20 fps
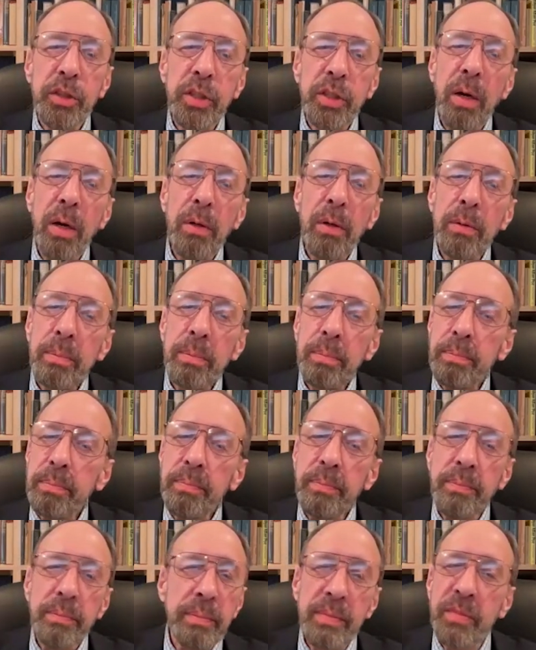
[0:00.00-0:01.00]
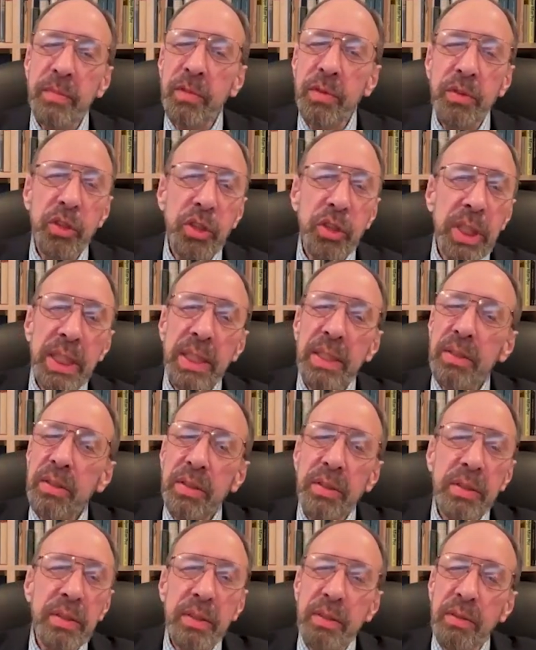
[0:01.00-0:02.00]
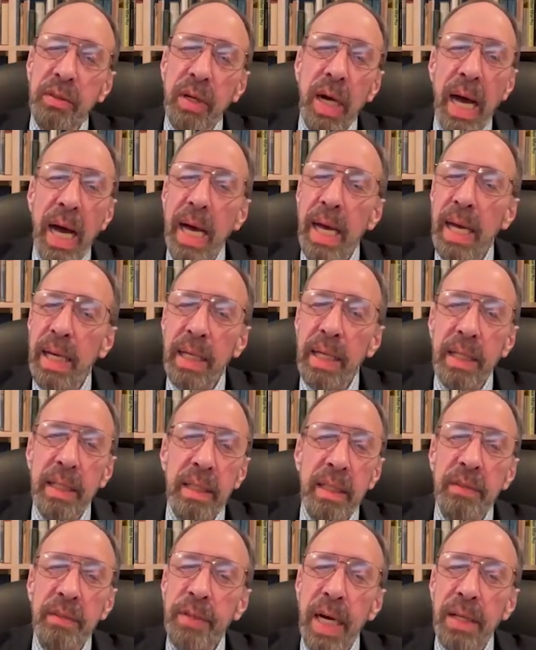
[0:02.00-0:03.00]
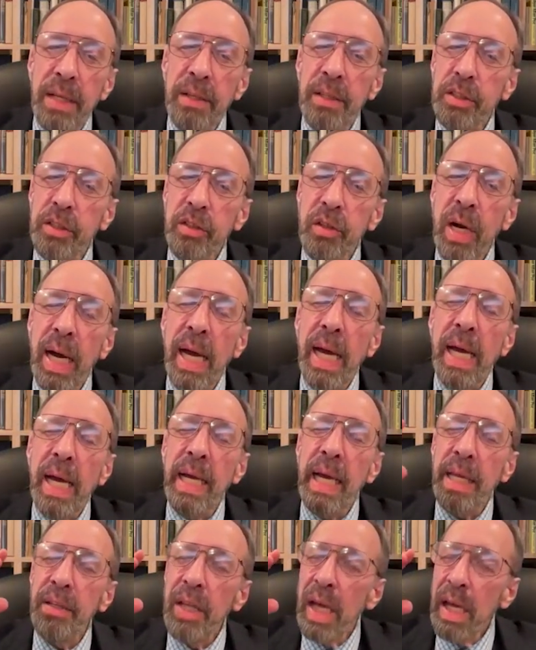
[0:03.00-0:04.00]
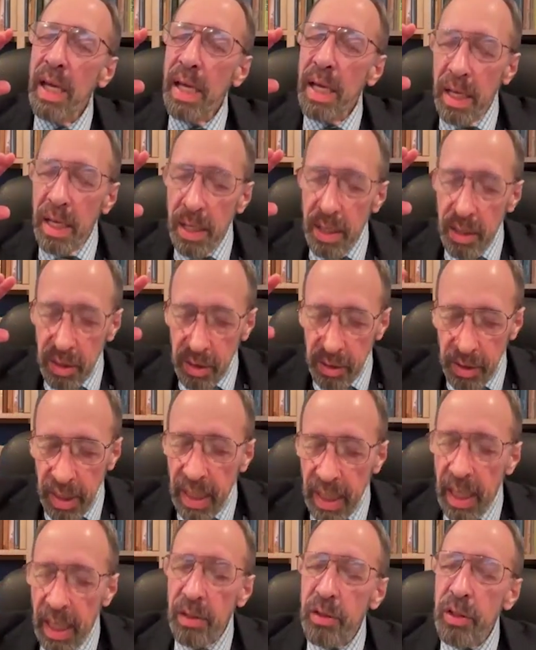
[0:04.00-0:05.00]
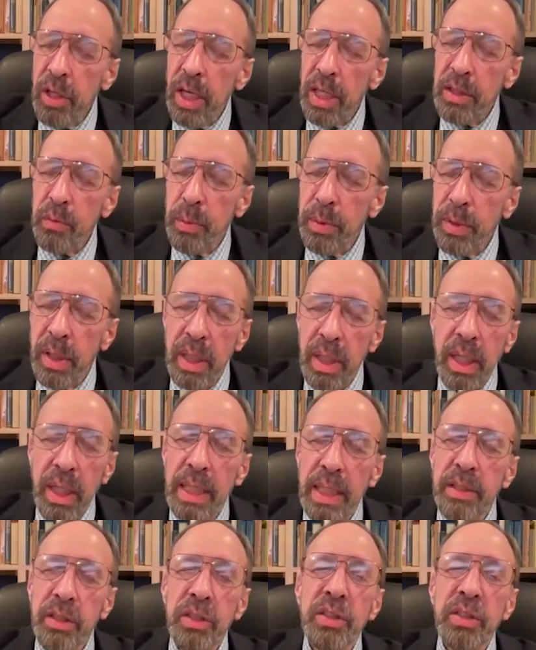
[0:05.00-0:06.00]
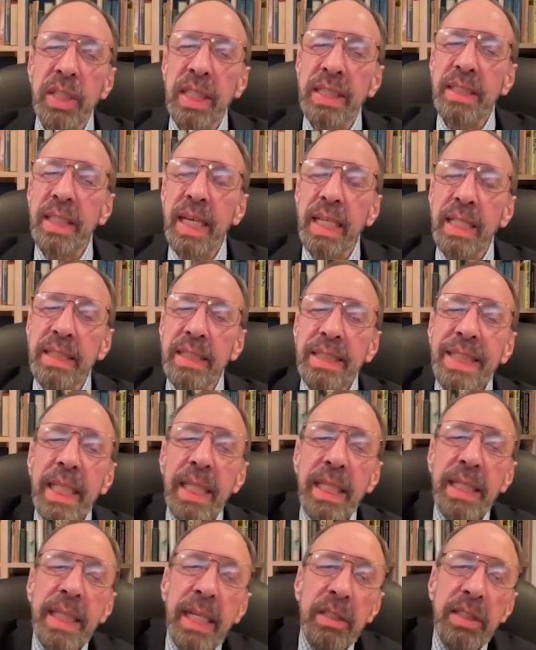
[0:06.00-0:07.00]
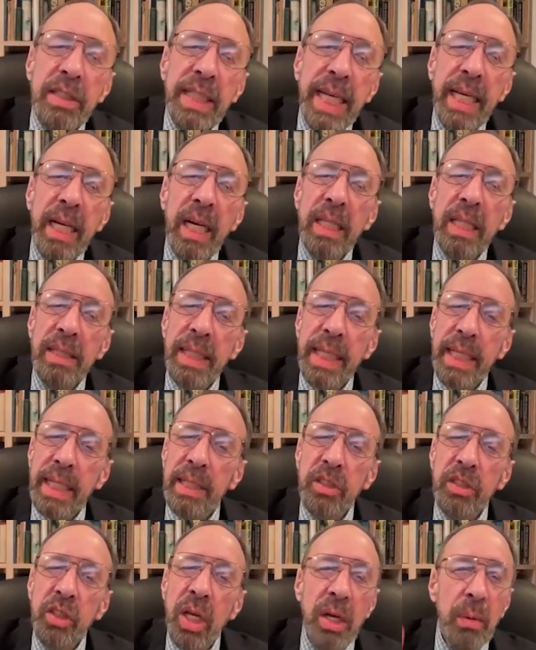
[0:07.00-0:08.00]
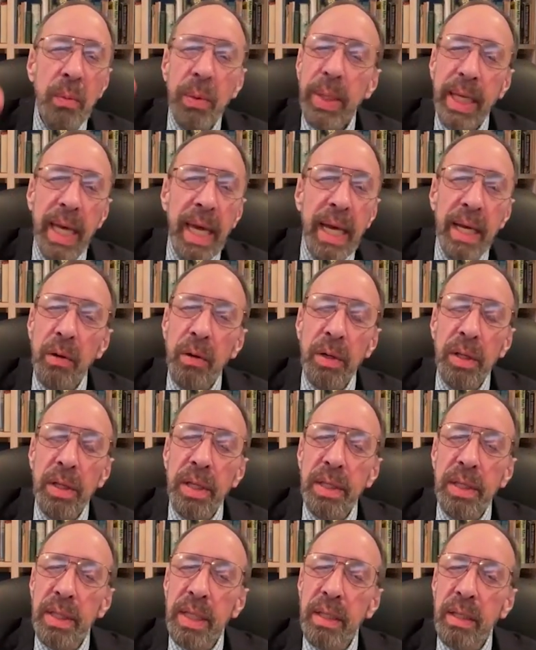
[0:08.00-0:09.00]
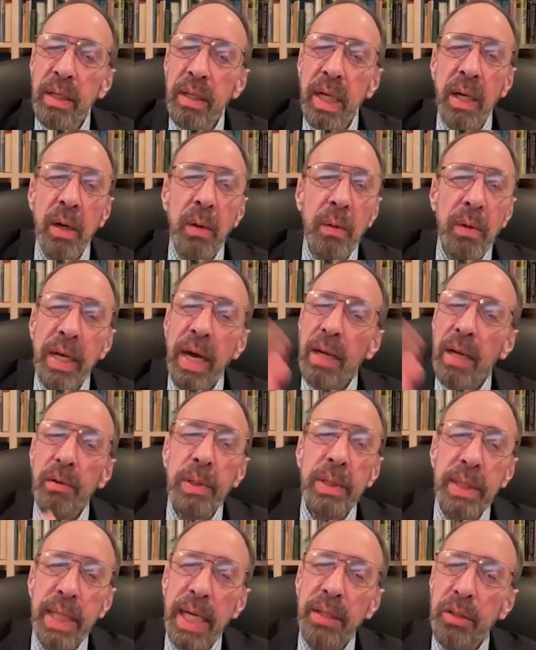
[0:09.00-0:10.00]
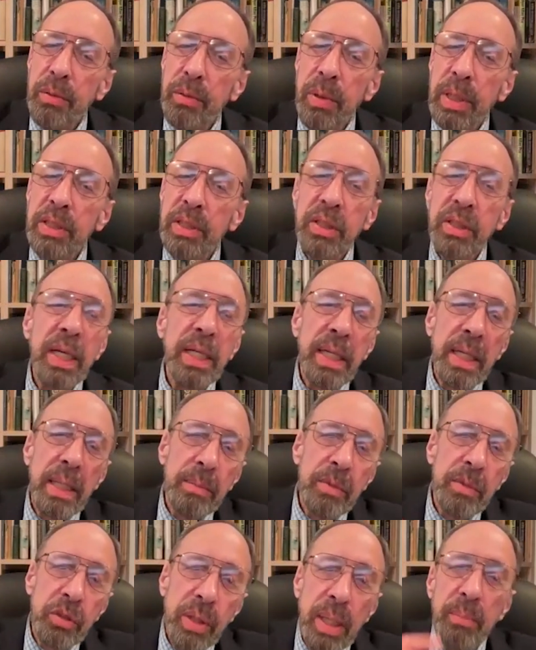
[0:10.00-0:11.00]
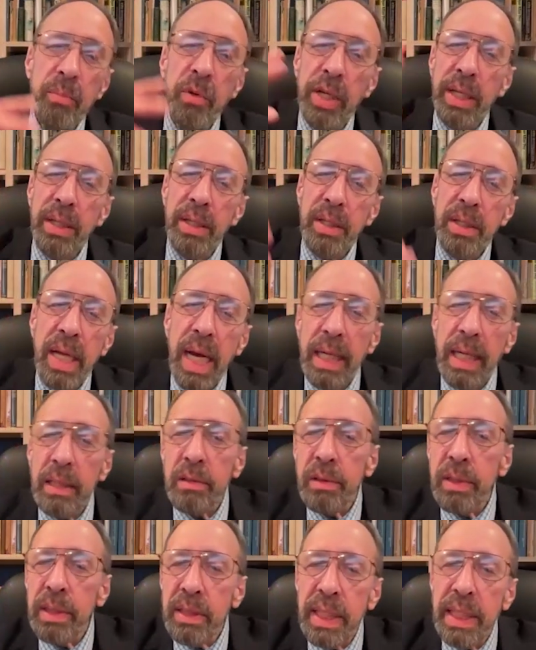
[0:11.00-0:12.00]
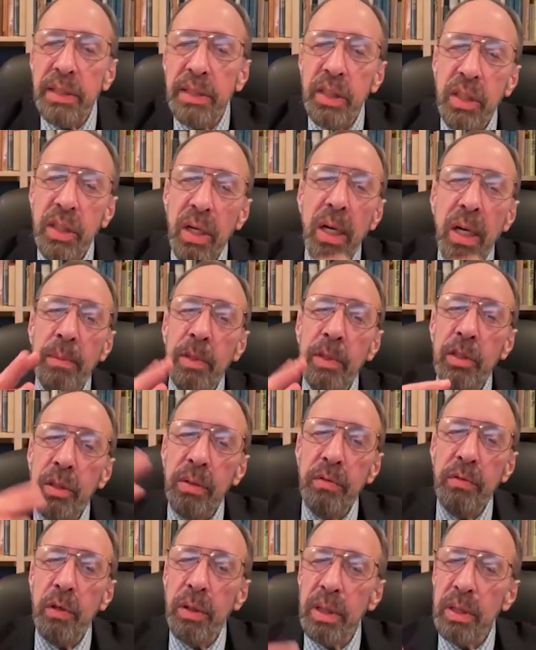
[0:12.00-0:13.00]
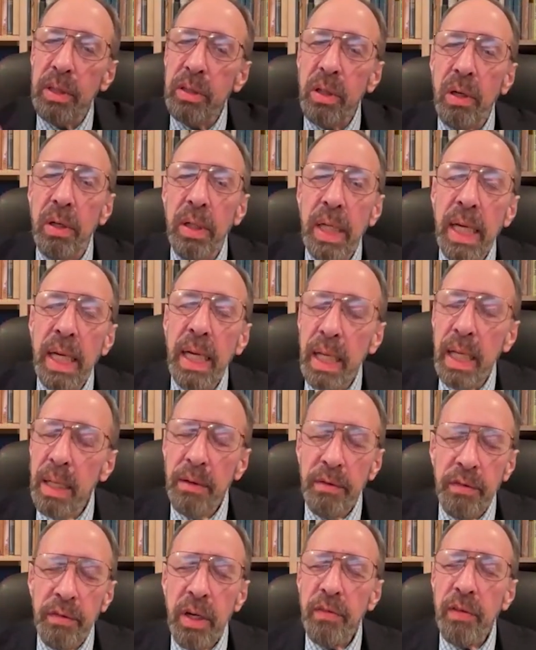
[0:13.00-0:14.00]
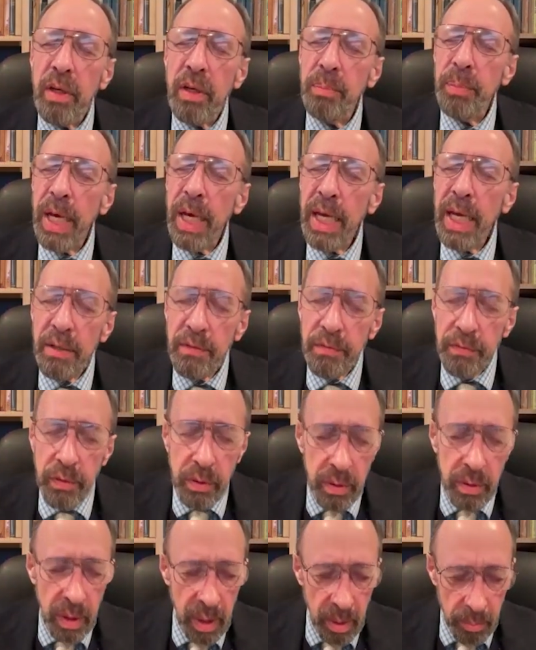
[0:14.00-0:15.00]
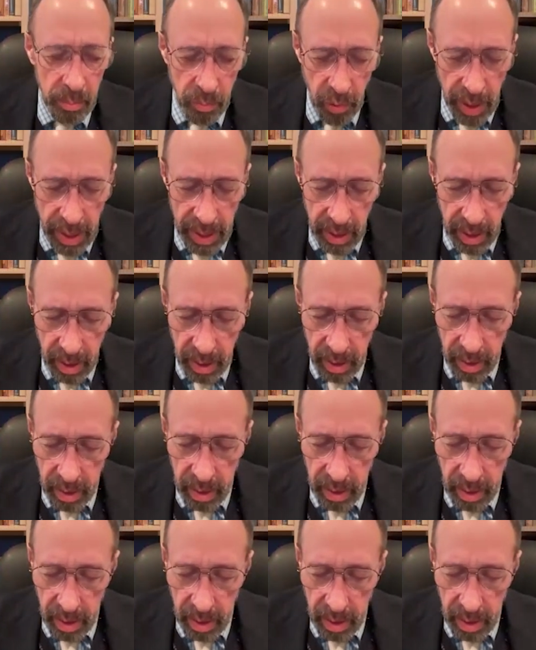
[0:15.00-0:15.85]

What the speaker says: So she's crying and the father's crying, and they get in touch with their cousins that say, here, take our tickets. We can't go to the theater. We got to attend to our son. And I'm sure they bring in the doctor and he sets the arm and so forth and so on. Very, very painful break.